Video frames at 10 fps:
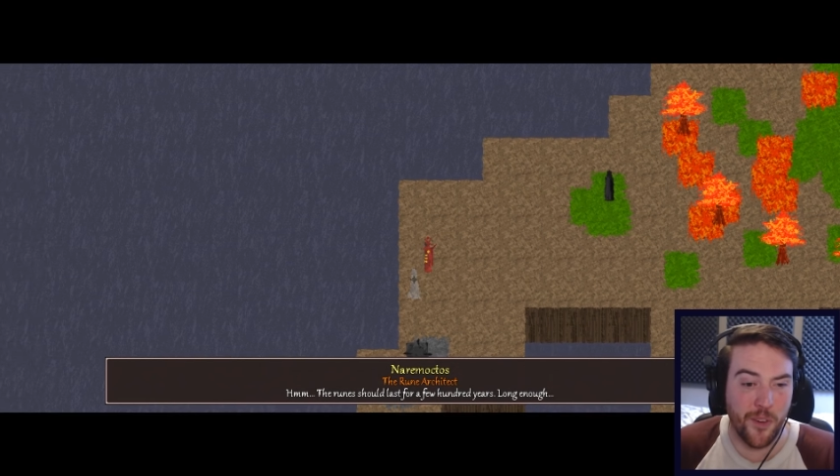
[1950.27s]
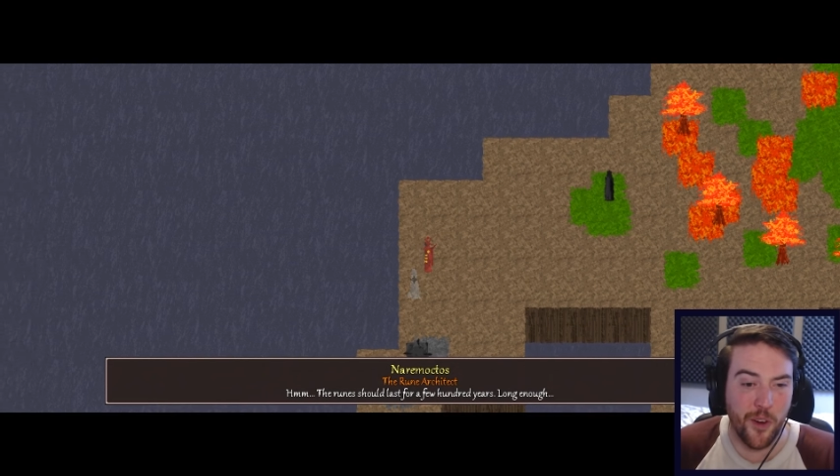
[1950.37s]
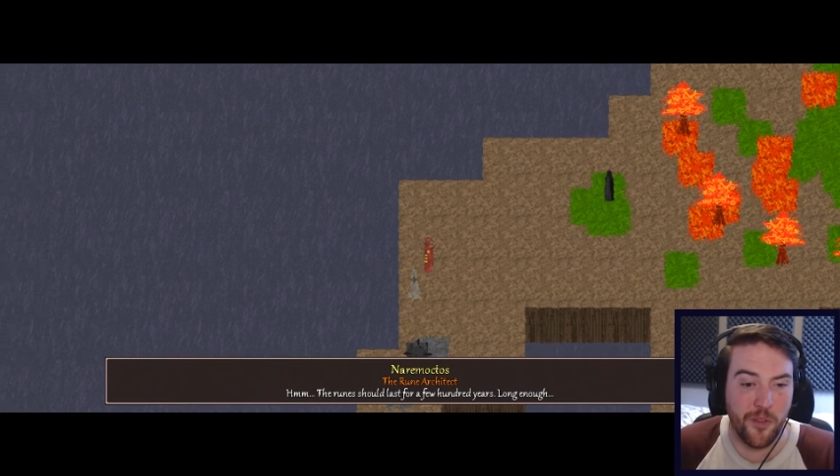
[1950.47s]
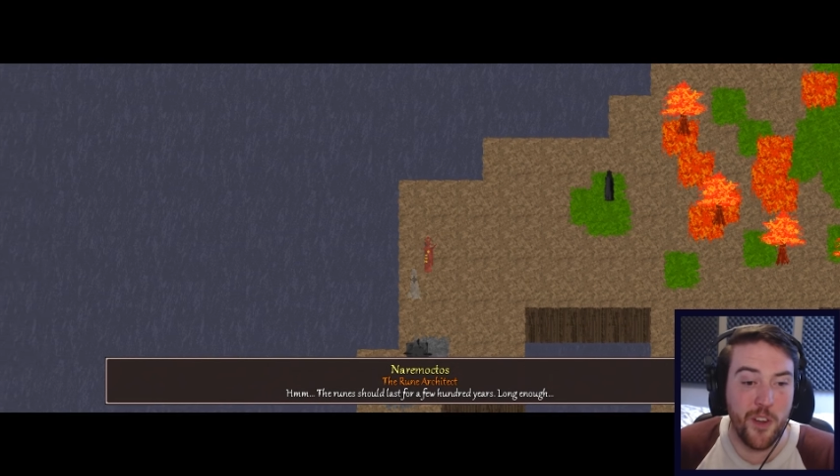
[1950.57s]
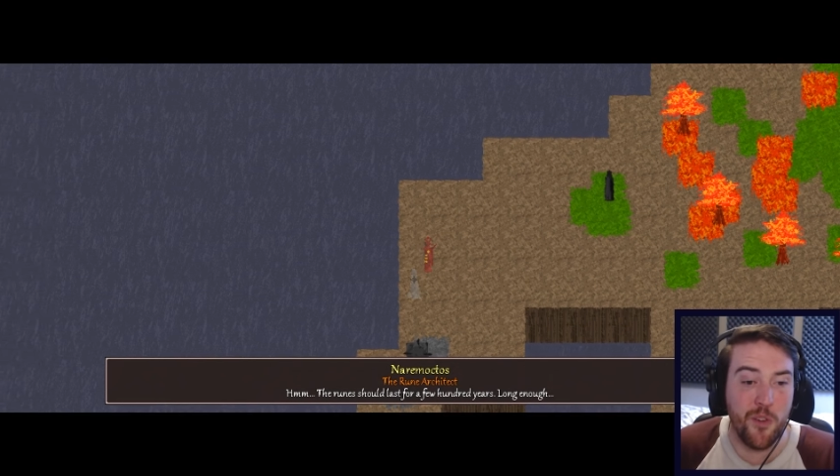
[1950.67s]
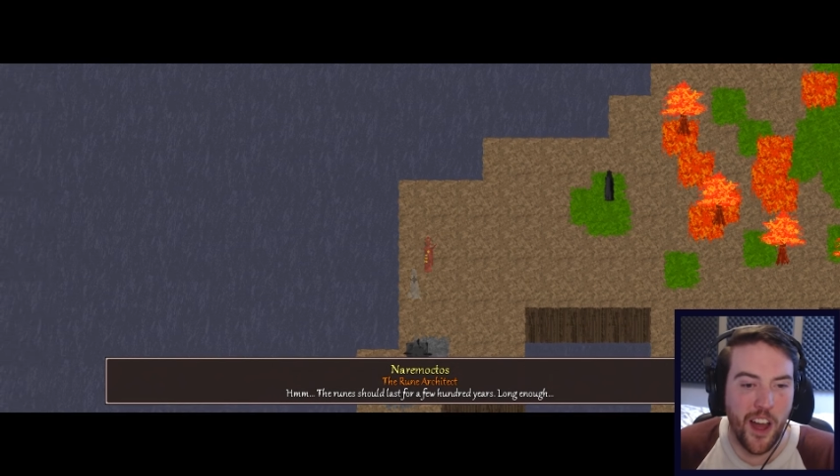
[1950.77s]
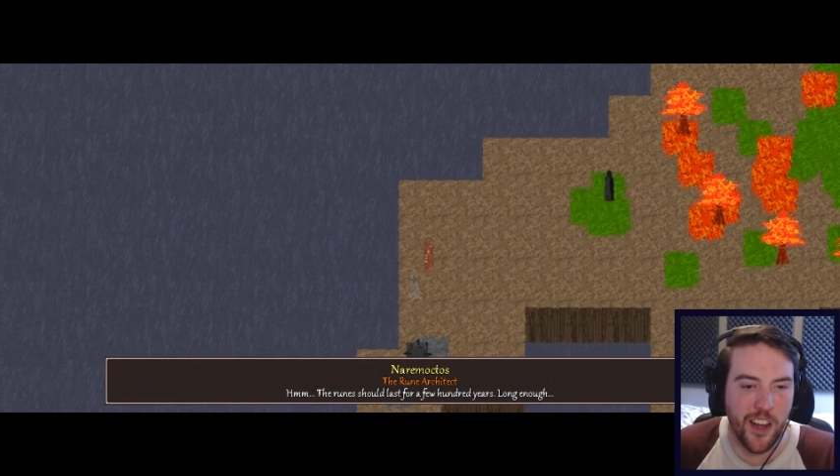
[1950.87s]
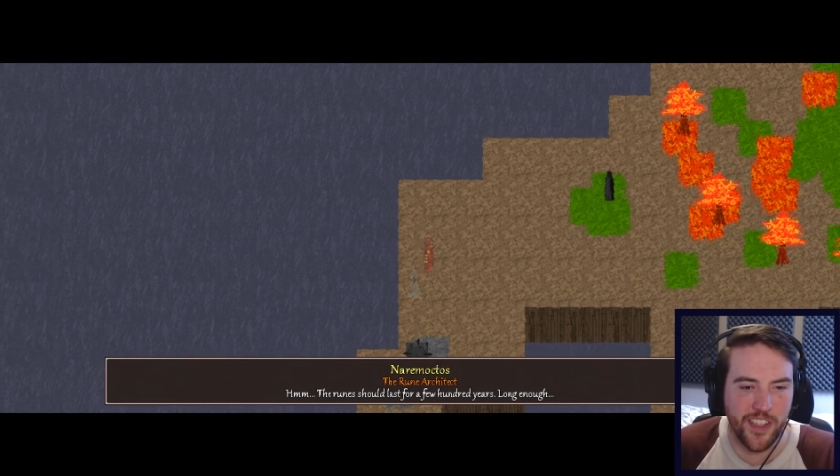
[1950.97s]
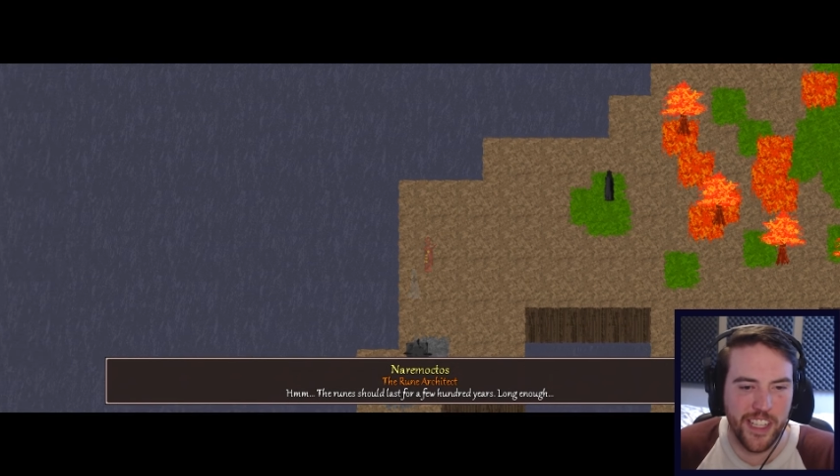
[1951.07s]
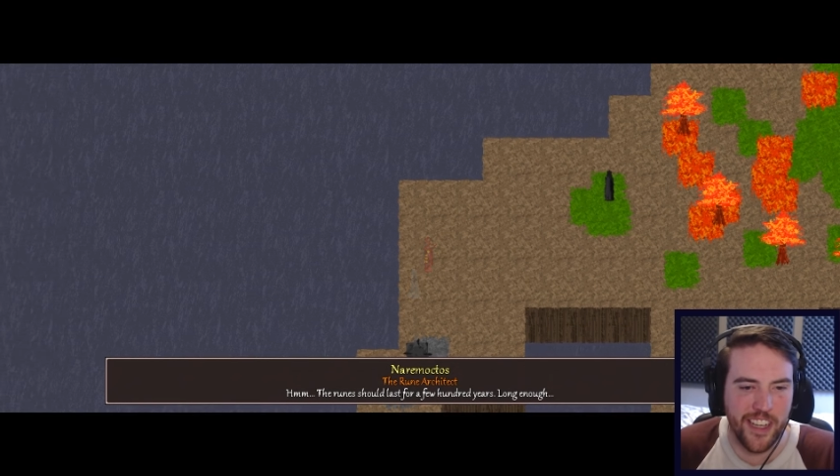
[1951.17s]
for a few
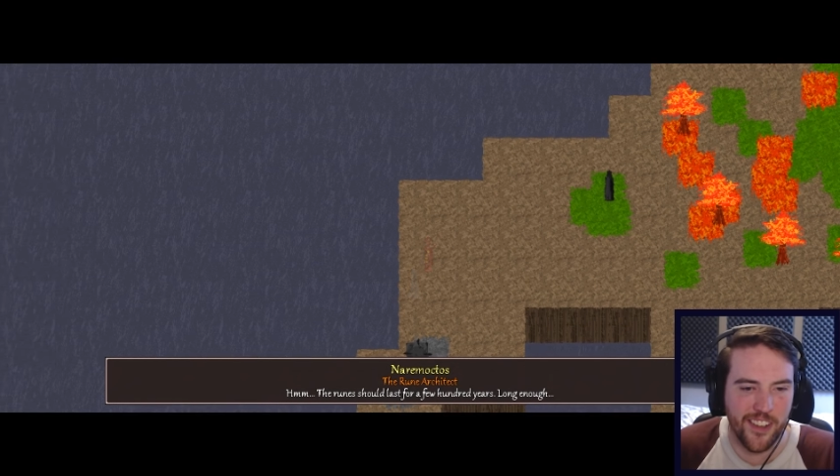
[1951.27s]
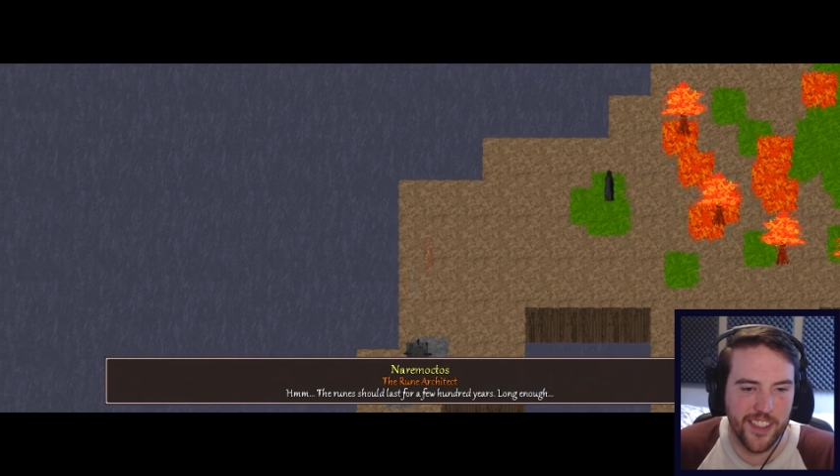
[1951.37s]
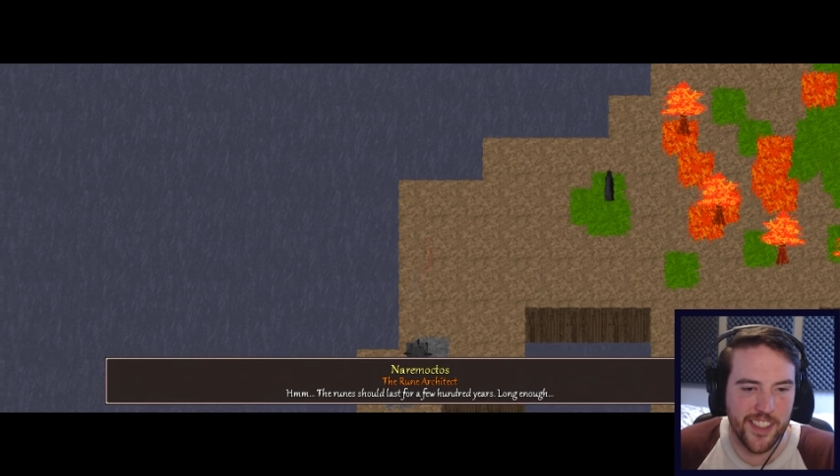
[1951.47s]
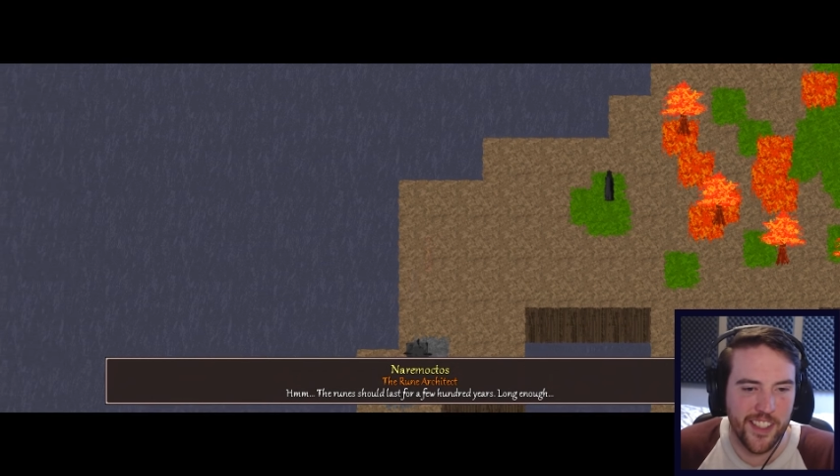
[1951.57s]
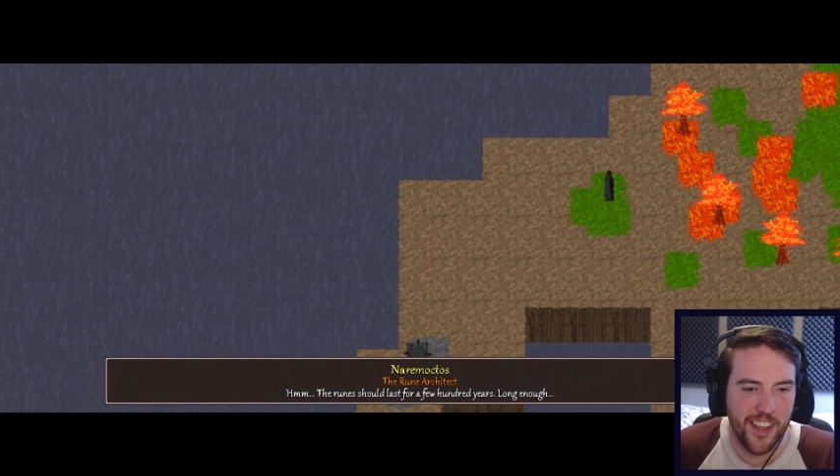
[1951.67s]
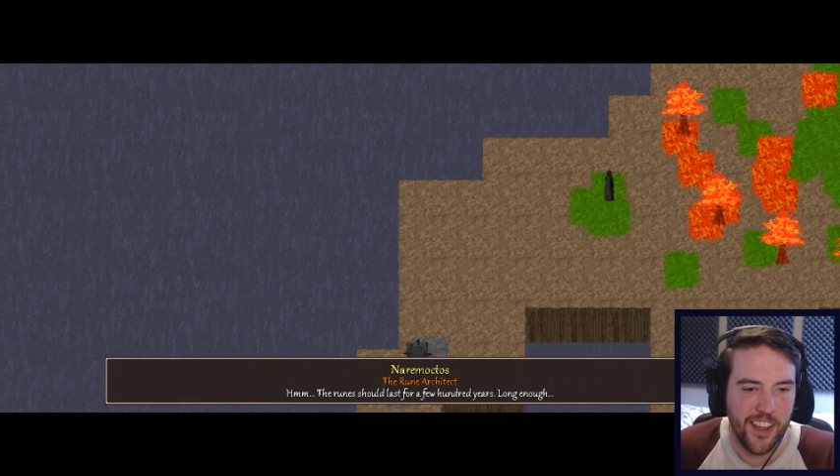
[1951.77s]
hundred years.